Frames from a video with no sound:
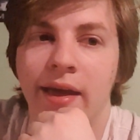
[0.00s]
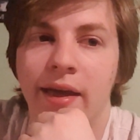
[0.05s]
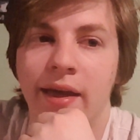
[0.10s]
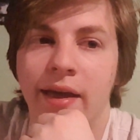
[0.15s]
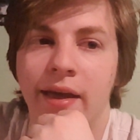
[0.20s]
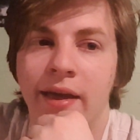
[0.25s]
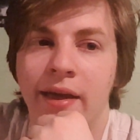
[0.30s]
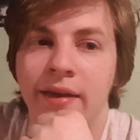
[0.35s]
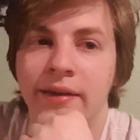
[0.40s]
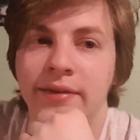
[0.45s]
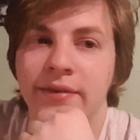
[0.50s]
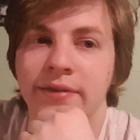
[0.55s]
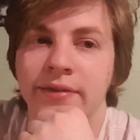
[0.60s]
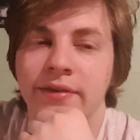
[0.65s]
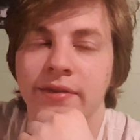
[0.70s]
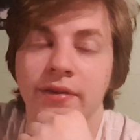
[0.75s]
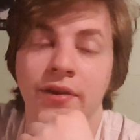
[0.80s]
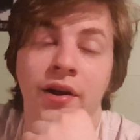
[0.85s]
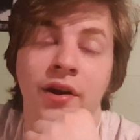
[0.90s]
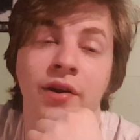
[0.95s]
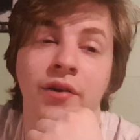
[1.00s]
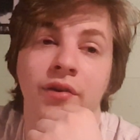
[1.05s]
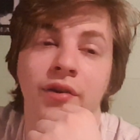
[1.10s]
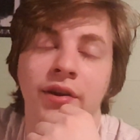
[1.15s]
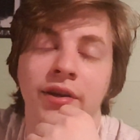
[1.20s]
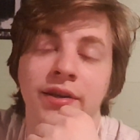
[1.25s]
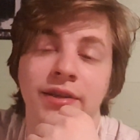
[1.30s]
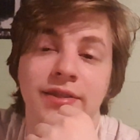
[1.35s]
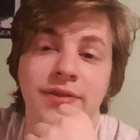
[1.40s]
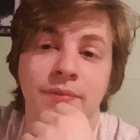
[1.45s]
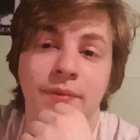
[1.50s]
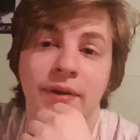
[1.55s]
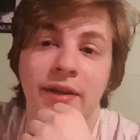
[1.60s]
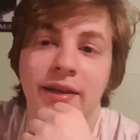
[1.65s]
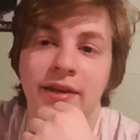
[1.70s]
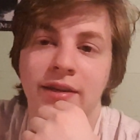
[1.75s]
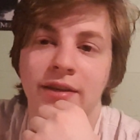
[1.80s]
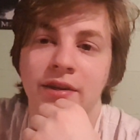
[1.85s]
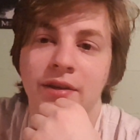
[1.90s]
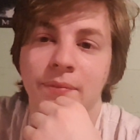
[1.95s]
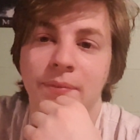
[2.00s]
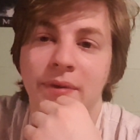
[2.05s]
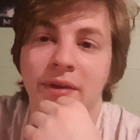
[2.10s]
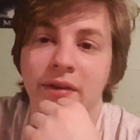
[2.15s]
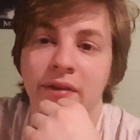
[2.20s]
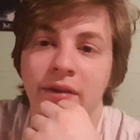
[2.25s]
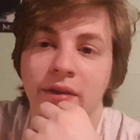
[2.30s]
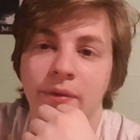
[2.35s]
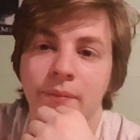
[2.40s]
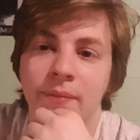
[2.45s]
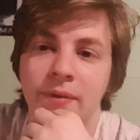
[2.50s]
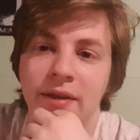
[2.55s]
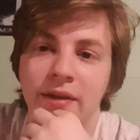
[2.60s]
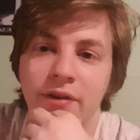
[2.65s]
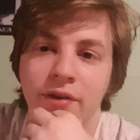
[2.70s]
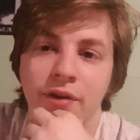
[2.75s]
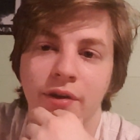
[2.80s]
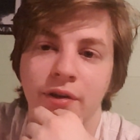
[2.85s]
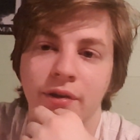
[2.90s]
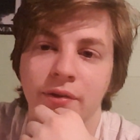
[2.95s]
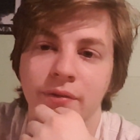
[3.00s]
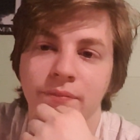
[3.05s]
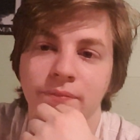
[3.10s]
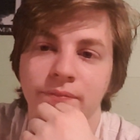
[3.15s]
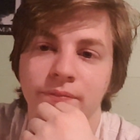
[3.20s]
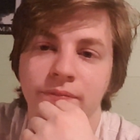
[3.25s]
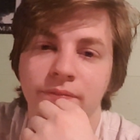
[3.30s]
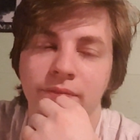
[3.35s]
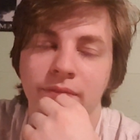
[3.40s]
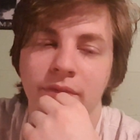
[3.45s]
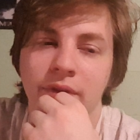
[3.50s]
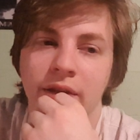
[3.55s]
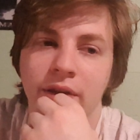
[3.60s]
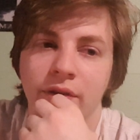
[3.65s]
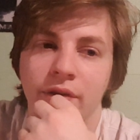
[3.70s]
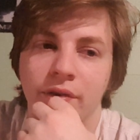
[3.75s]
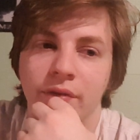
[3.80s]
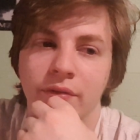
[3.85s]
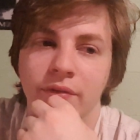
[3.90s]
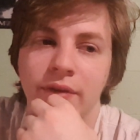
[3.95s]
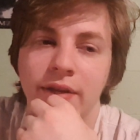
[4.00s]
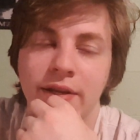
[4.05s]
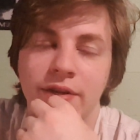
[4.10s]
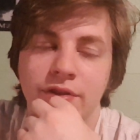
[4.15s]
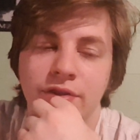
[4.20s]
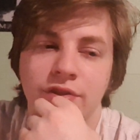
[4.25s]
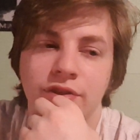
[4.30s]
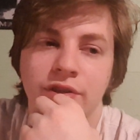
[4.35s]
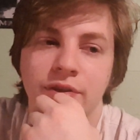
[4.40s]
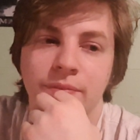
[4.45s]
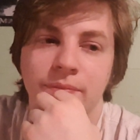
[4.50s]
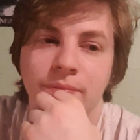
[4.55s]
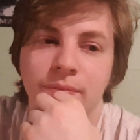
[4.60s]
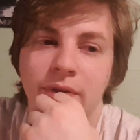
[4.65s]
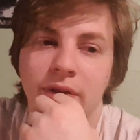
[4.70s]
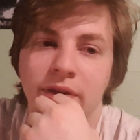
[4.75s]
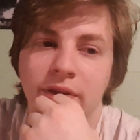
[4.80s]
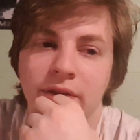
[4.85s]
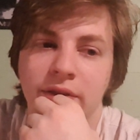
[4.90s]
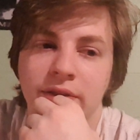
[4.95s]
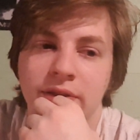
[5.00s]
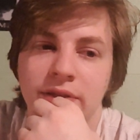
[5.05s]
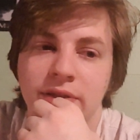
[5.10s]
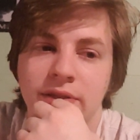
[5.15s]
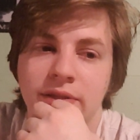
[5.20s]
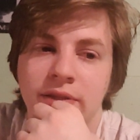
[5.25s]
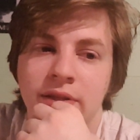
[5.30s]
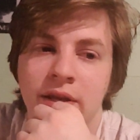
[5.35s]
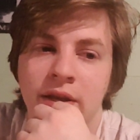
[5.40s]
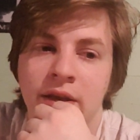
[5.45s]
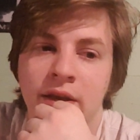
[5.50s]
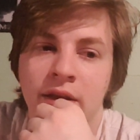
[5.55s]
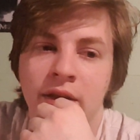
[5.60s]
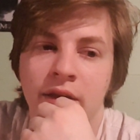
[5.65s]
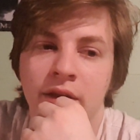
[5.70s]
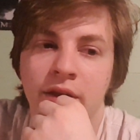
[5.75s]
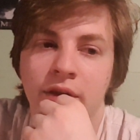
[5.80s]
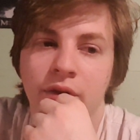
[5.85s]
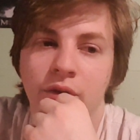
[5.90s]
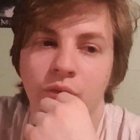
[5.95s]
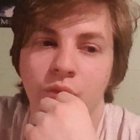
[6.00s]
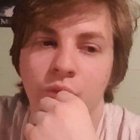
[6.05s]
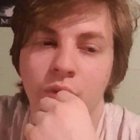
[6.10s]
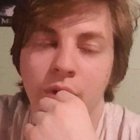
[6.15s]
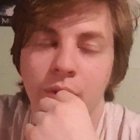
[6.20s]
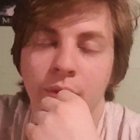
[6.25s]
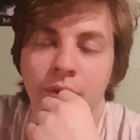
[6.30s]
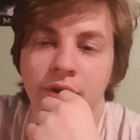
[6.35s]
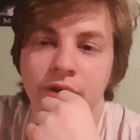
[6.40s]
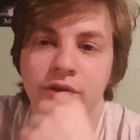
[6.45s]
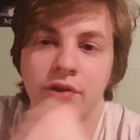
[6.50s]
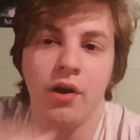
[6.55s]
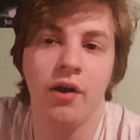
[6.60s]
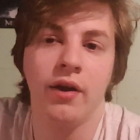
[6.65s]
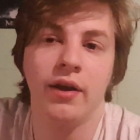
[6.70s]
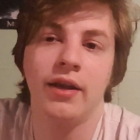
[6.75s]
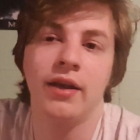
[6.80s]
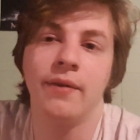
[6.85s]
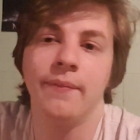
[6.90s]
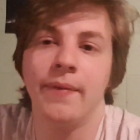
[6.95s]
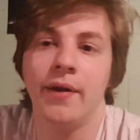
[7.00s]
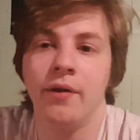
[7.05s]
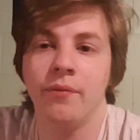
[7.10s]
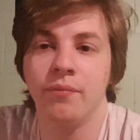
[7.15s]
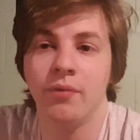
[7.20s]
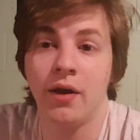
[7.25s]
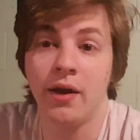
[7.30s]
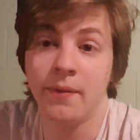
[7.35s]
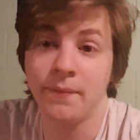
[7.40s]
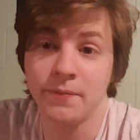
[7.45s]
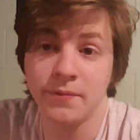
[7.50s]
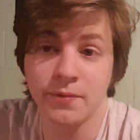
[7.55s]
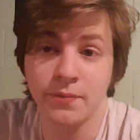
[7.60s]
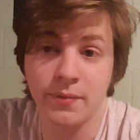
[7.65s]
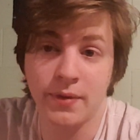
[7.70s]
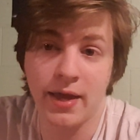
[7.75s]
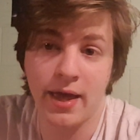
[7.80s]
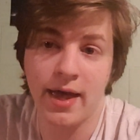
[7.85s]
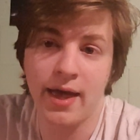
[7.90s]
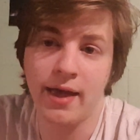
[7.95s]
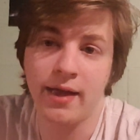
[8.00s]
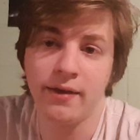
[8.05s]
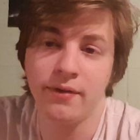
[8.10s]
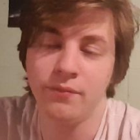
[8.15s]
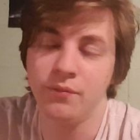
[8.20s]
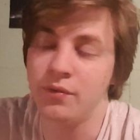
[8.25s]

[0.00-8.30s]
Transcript: And in the long run, it's what ended up killing me and her in our relationship, because we weren't talking about problems we had.